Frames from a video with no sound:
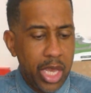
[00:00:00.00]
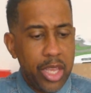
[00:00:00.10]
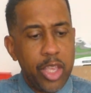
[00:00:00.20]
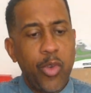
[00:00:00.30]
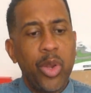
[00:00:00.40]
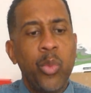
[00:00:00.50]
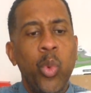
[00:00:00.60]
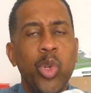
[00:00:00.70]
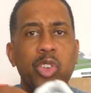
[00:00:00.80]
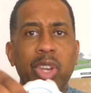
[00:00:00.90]
You've got the
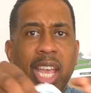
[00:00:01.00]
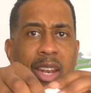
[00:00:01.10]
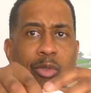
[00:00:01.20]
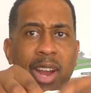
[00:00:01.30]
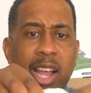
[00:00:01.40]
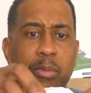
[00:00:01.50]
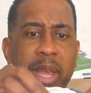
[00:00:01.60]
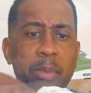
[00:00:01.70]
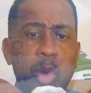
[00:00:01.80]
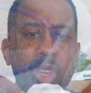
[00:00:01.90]
water again around, maybe on the